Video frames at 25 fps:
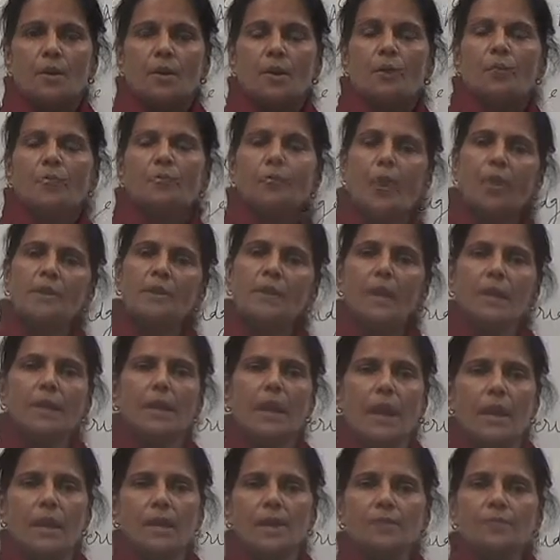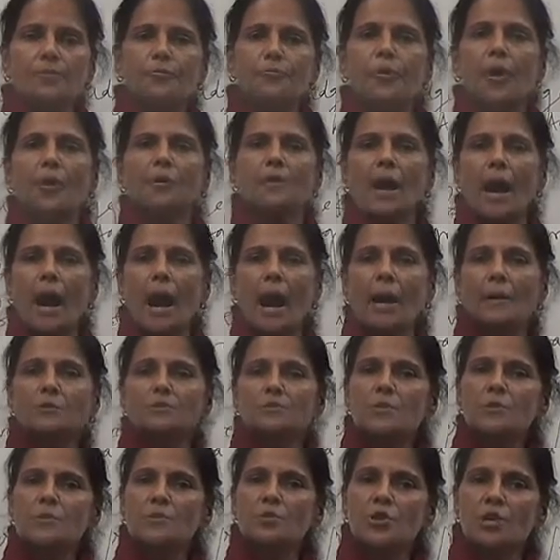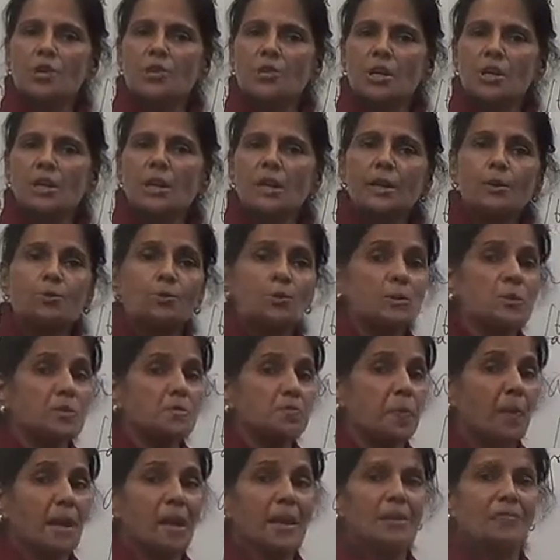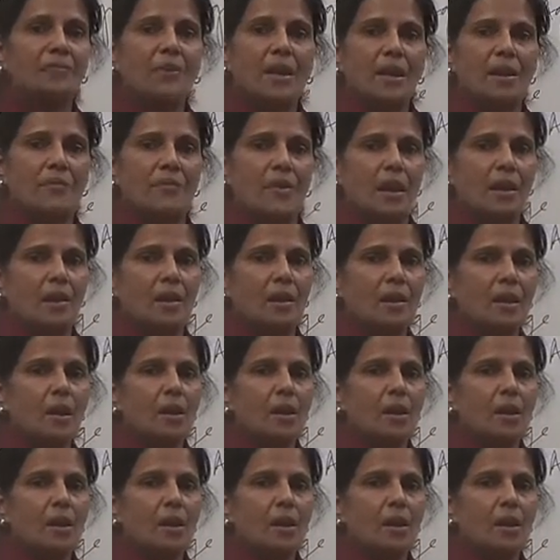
for the king, for the administration. He could speak very well.